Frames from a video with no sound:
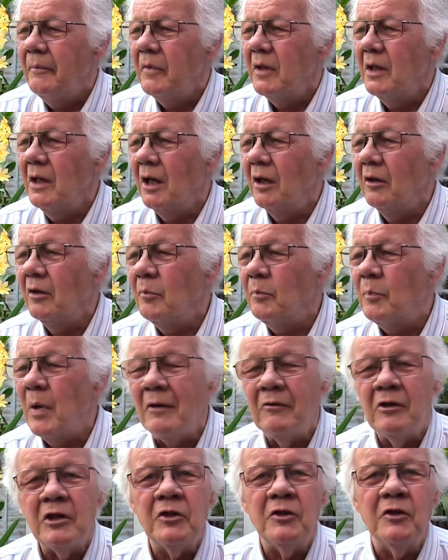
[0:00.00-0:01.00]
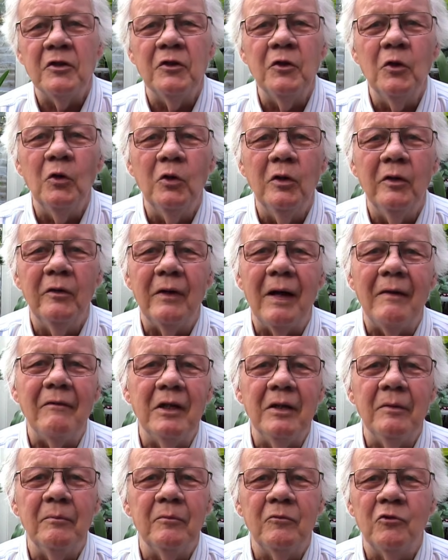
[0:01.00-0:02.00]
You know, you perish the thought of
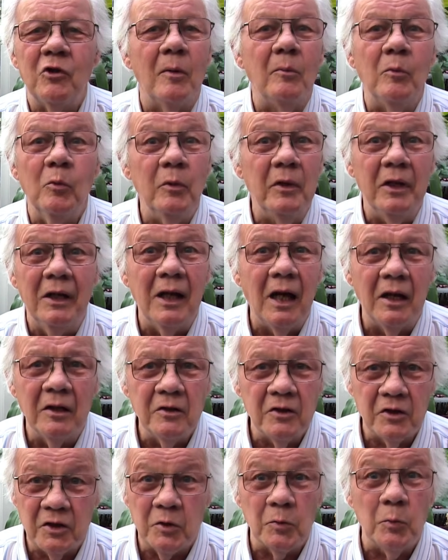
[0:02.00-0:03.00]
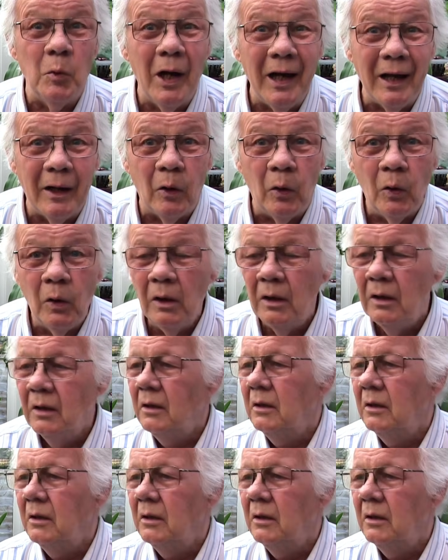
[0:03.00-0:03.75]
having trouble with the lungs as well.